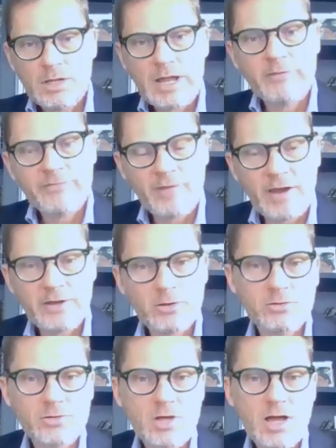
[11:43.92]
Now, a
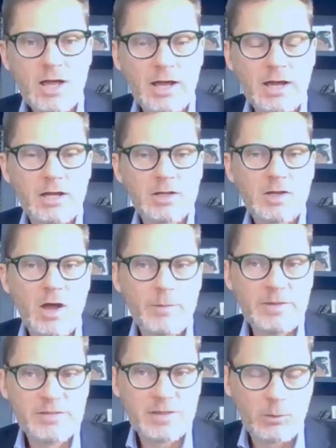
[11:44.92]
final
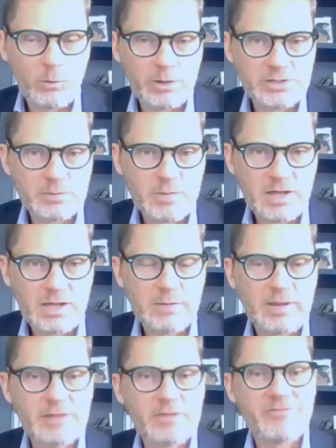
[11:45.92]
comment that I wanted to make
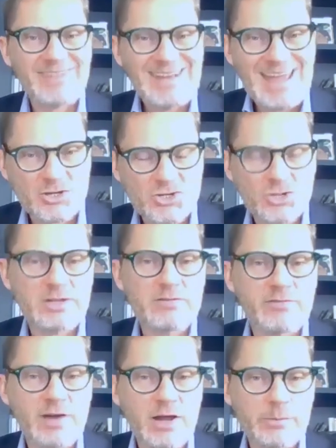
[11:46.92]
about the financial
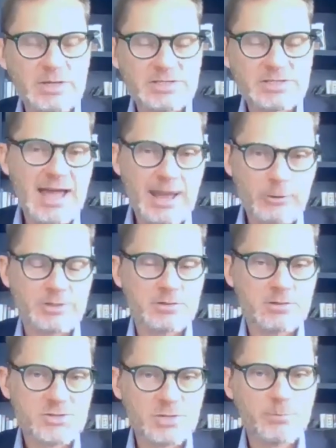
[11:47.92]
environment and how
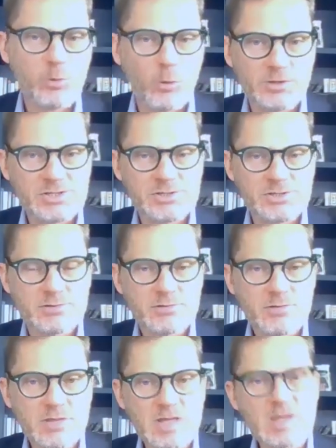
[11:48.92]
it
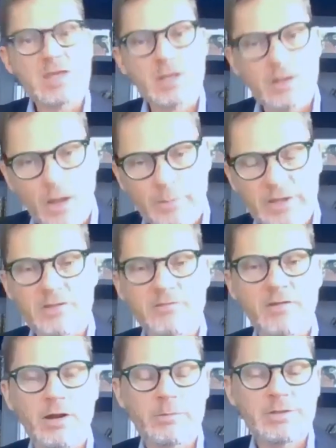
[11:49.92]
supports the economic
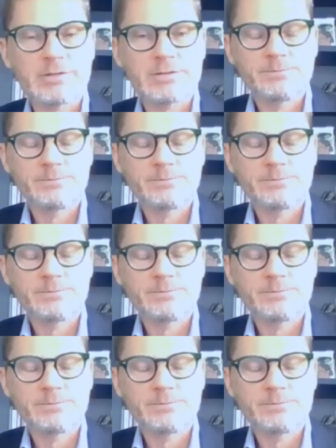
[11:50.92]
environment